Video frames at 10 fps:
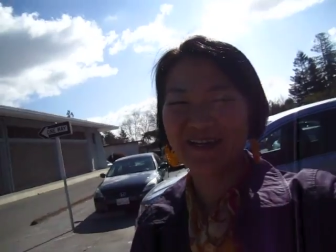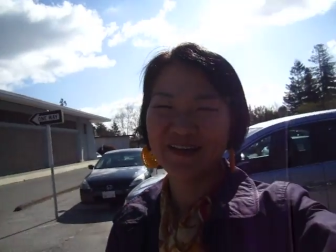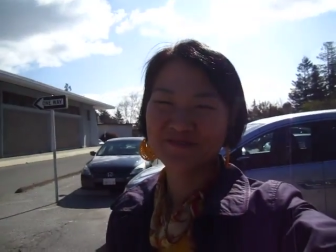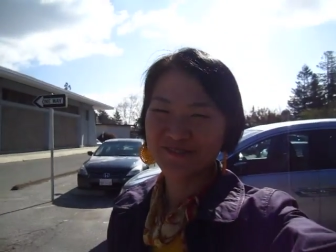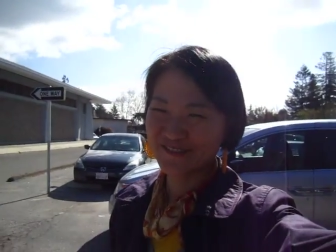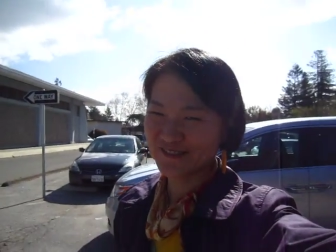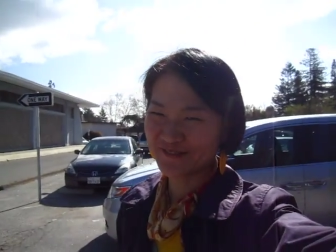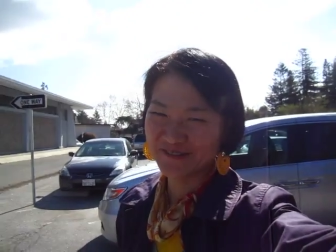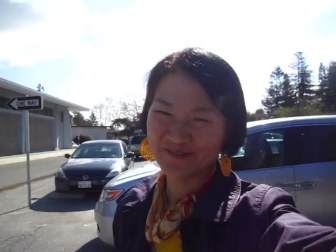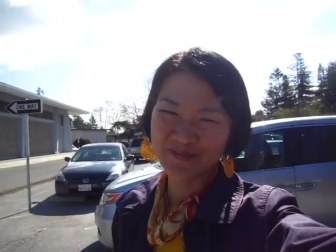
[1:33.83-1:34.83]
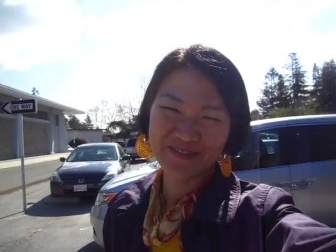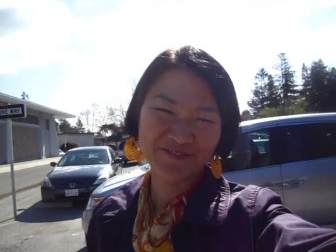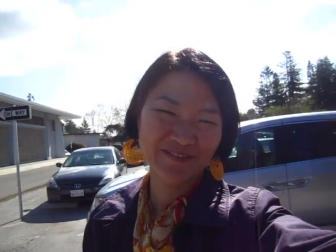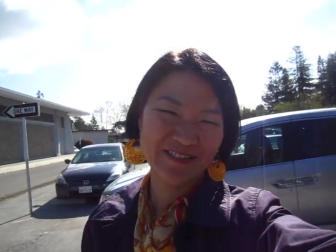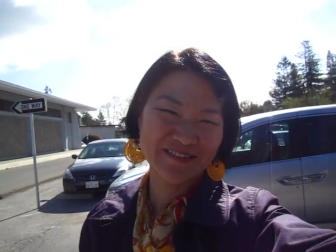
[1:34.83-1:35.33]
I have to show you my
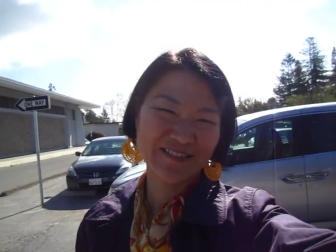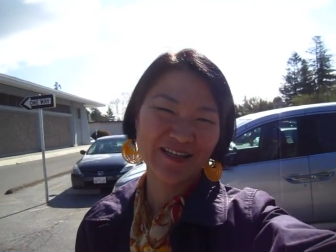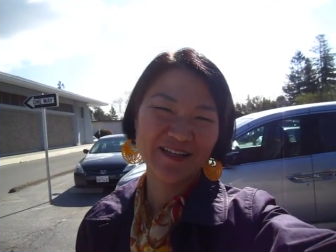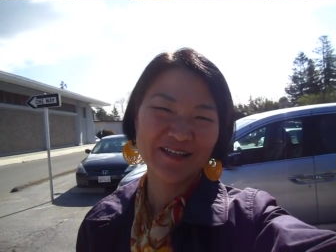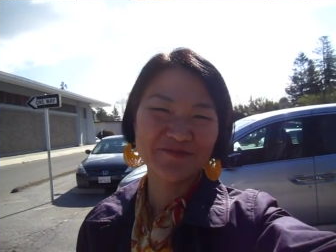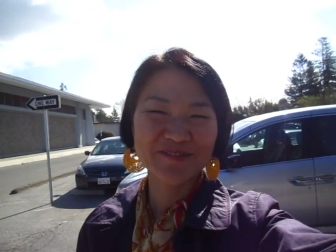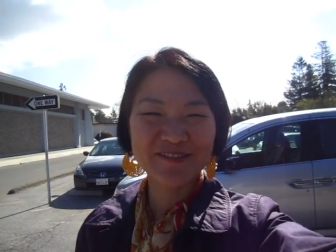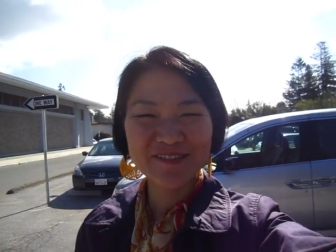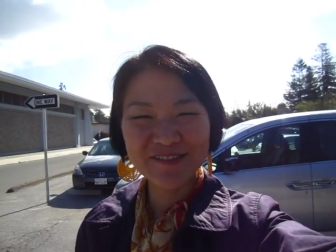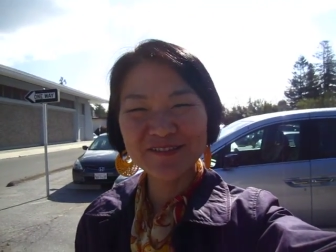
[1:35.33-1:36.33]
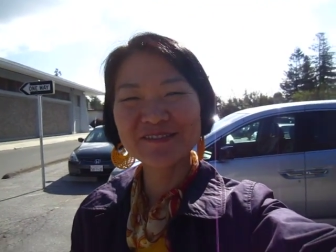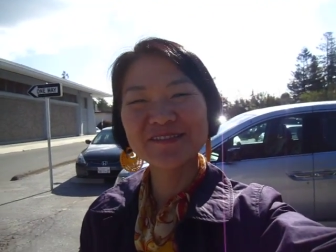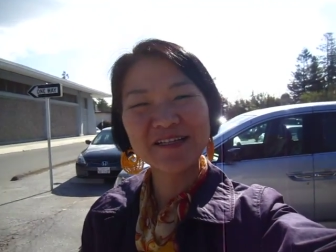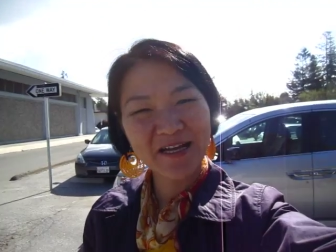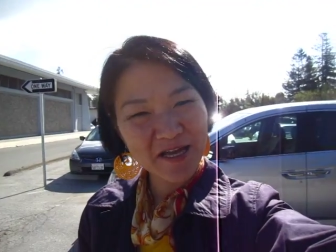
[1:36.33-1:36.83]
face. I am so
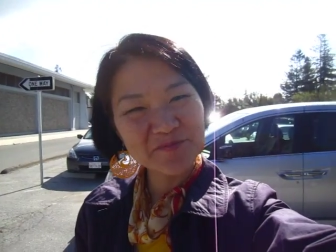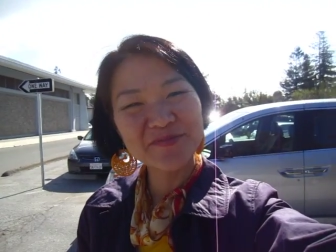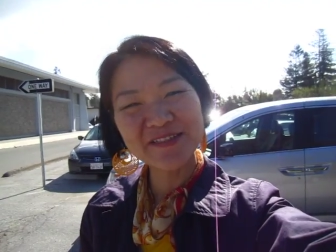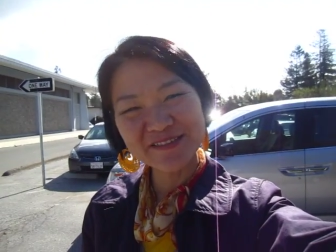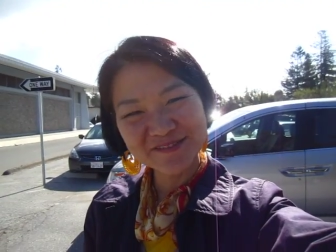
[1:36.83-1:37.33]
happy.